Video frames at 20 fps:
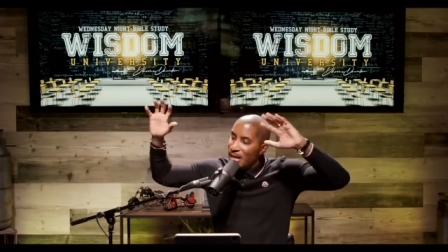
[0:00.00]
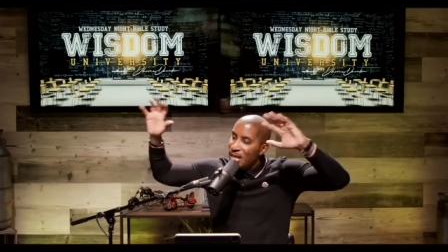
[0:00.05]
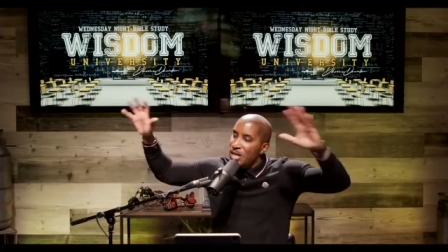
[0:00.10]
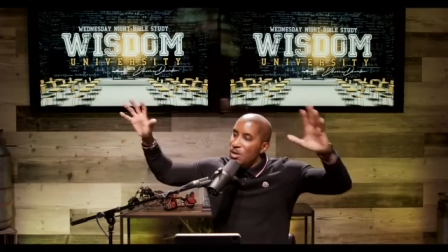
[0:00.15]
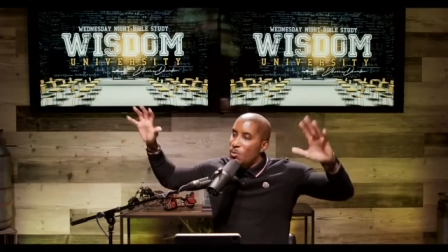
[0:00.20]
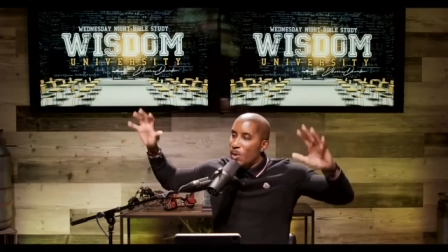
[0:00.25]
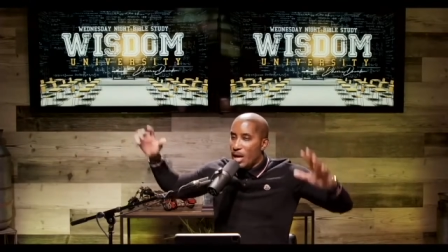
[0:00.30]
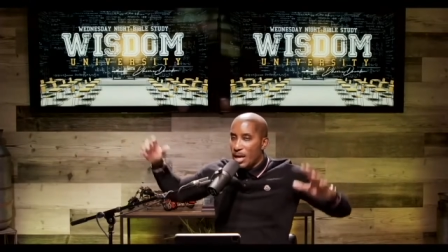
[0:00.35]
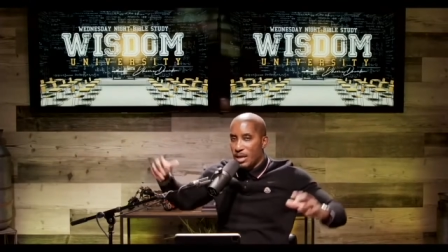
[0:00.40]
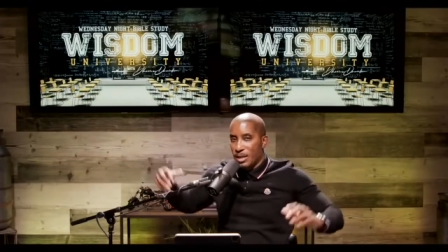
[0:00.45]

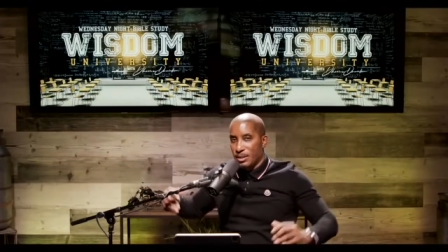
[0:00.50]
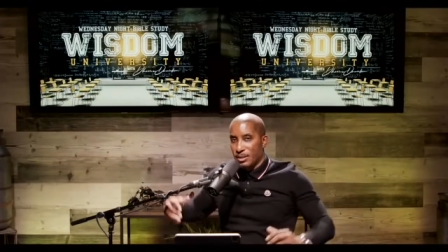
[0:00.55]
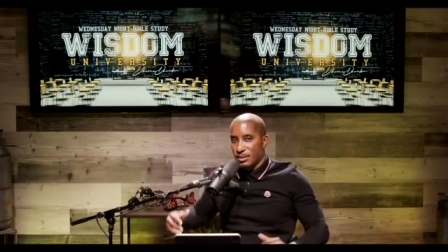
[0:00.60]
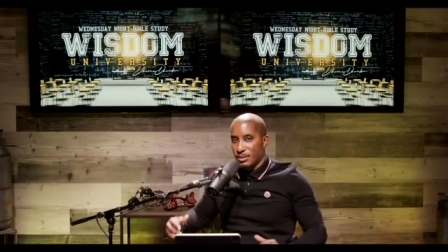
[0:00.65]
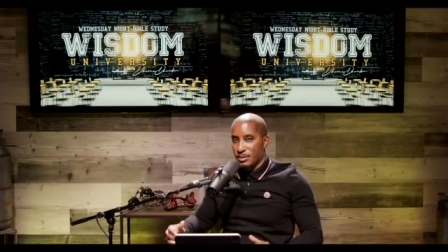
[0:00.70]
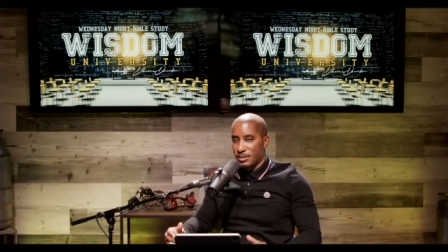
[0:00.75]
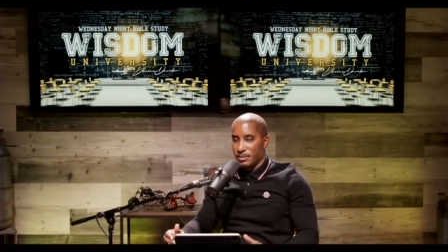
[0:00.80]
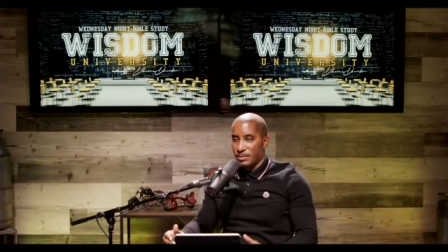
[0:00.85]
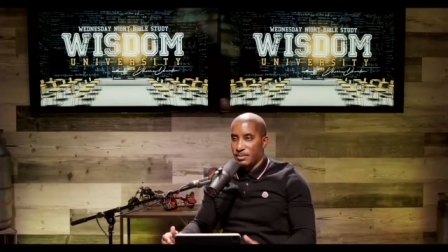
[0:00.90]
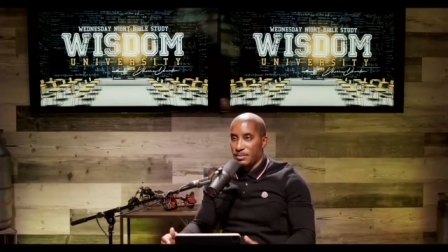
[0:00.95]
Anyway,
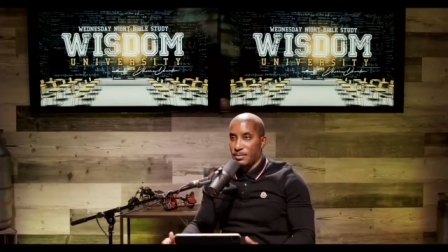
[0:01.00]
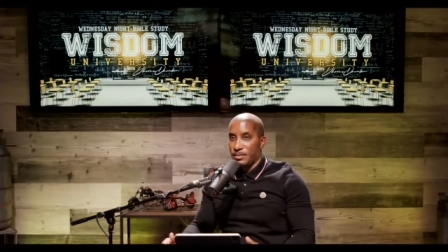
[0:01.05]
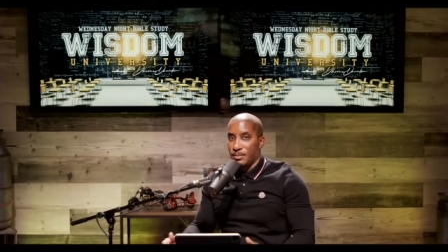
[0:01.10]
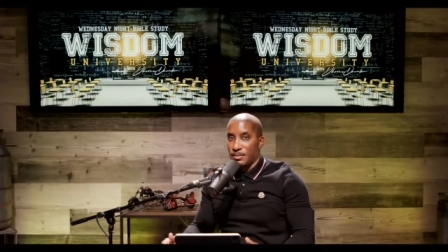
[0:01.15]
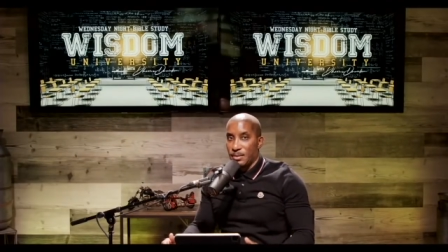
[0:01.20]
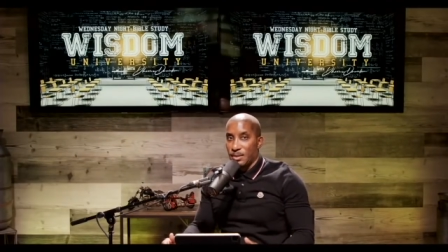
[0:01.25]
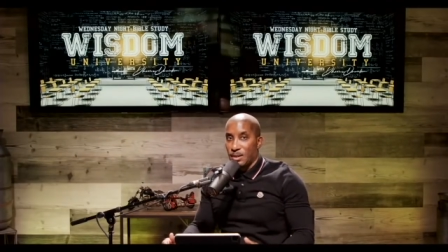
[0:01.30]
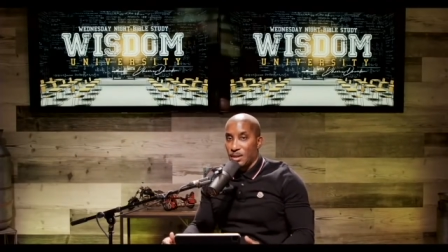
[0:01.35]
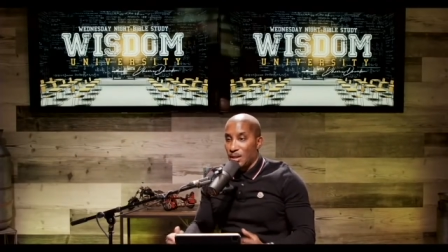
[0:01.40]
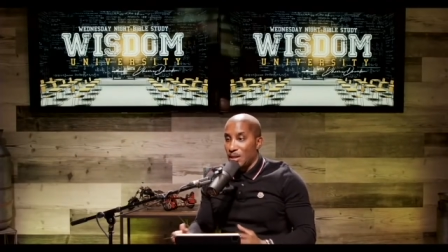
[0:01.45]

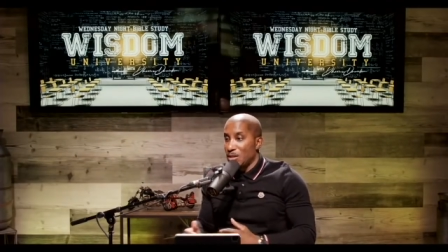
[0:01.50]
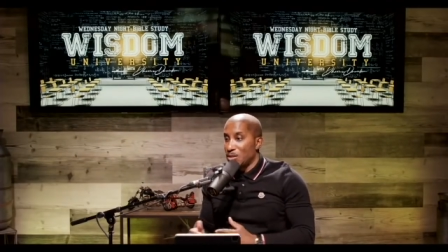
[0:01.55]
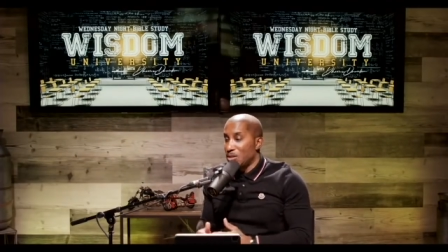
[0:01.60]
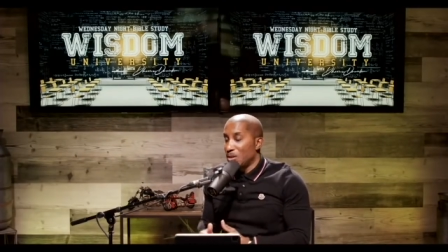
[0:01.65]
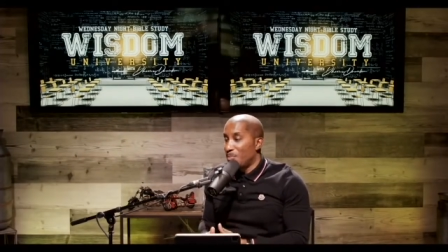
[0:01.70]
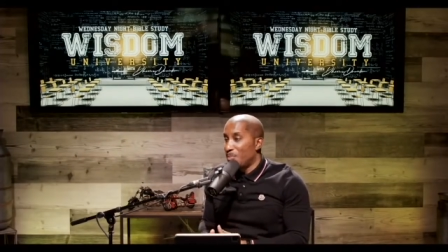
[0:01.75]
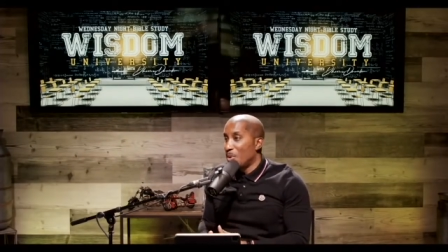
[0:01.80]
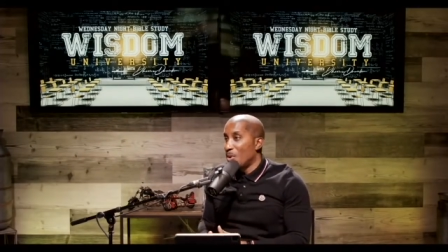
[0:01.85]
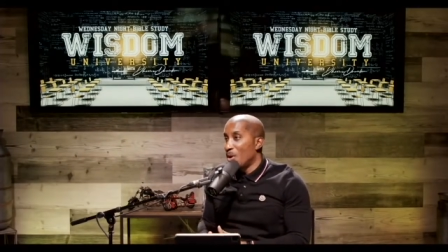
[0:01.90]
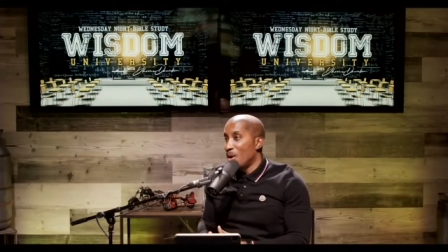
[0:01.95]
here's
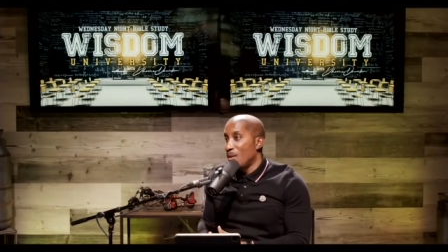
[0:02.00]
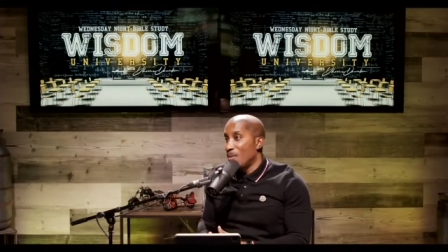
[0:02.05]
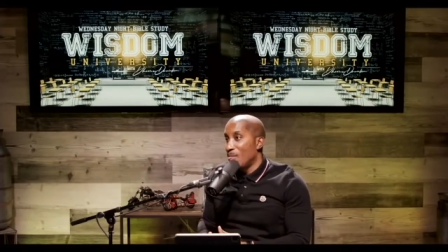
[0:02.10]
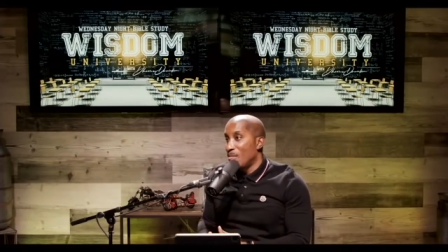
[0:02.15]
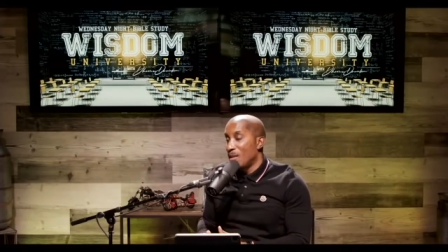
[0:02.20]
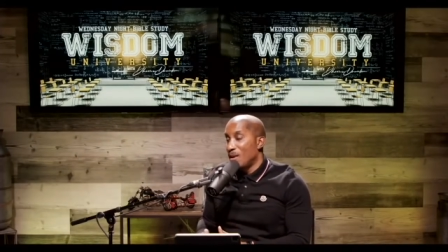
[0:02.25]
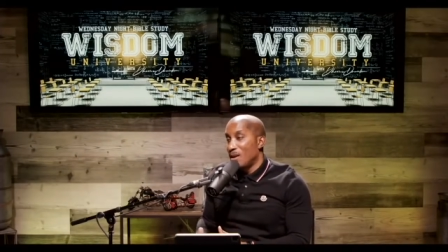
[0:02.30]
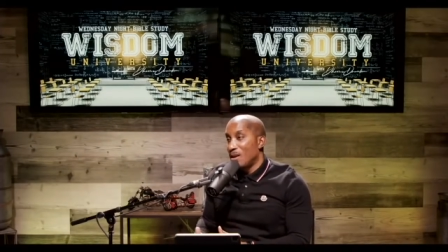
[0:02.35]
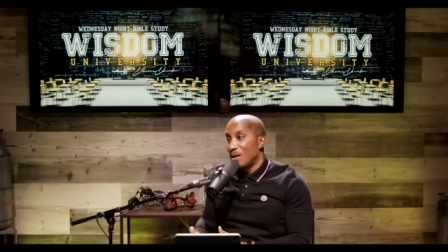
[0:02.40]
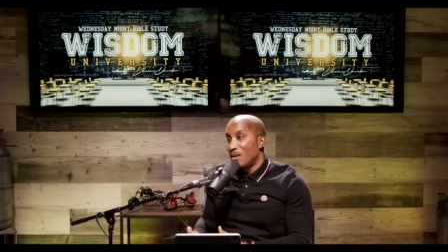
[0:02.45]
the point.
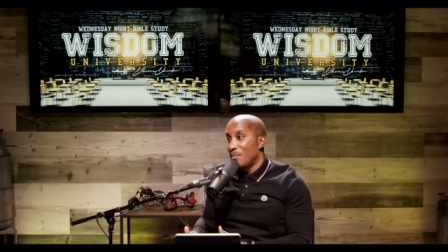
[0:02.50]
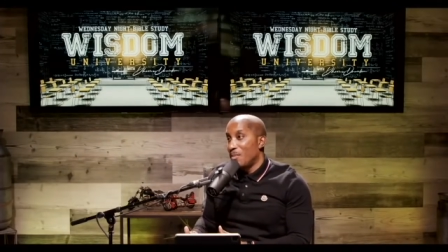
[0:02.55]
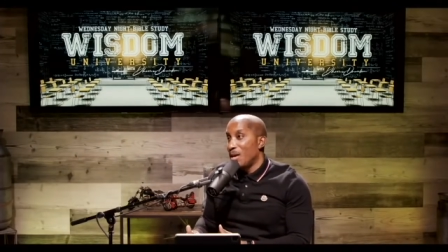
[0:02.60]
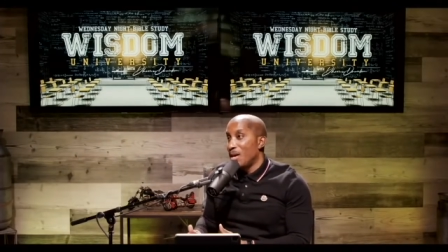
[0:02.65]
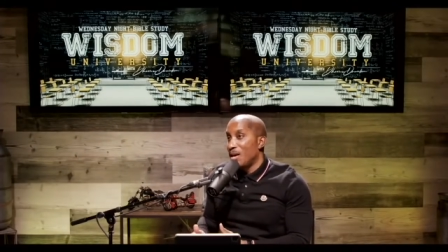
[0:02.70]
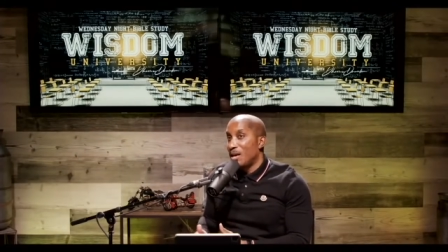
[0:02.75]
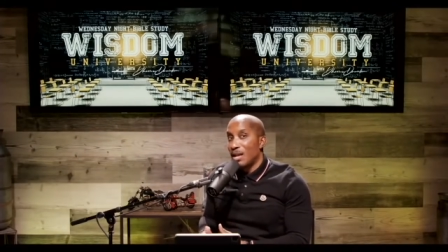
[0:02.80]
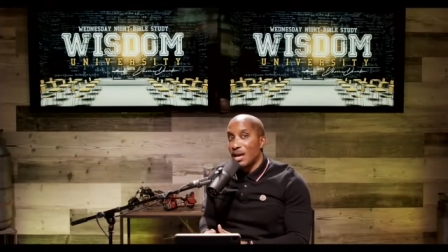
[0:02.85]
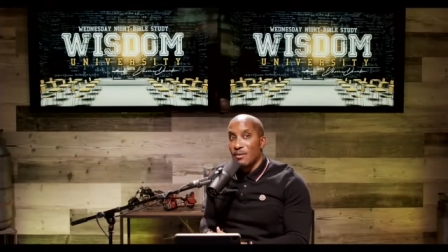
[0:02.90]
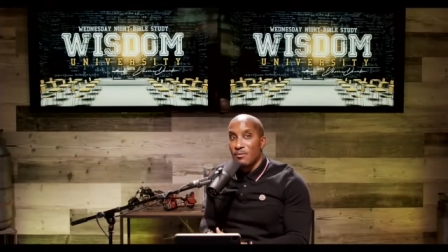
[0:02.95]

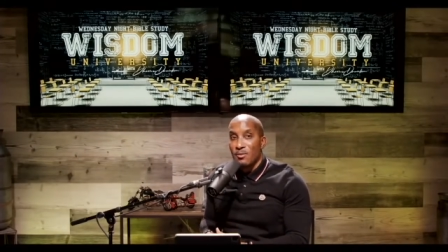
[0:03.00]
Man,